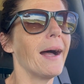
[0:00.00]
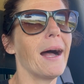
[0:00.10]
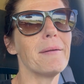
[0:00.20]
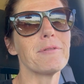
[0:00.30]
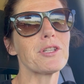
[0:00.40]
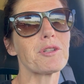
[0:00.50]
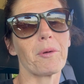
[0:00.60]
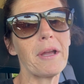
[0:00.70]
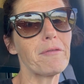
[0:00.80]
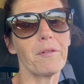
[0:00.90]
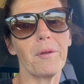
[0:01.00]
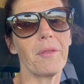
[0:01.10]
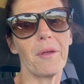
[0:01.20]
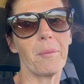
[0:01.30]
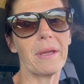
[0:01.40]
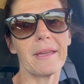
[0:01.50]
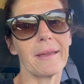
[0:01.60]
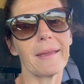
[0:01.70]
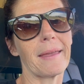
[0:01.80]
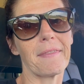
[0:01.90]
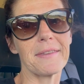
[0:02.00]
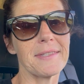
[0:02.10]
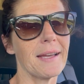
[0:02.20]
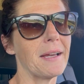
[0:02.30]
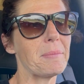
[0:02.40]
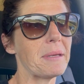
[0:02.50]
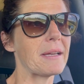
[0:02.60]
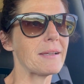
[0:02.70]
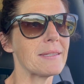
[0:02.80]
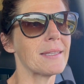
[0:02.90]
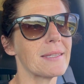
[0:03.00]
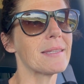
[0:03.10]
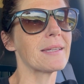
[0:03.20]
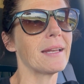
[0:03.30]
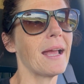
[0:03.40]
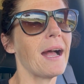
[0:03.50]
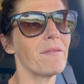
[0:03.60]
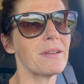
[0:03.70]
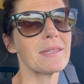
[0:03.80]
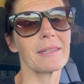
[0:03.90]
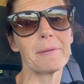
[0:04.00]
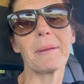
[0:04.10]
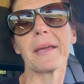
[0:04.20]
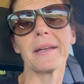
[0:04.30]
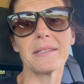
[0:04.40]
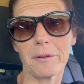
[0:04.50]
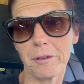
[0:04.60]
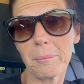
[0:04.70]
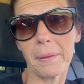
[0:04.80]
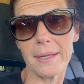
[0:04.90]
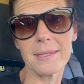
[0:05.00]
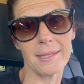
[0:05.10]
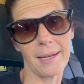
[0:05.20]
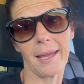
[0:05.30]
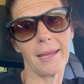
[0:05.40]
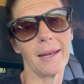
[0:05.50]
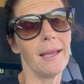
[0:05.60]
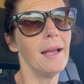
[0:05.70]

I'm just grateful that we can get this done, because this is going to have us sleeping in a different place tonight.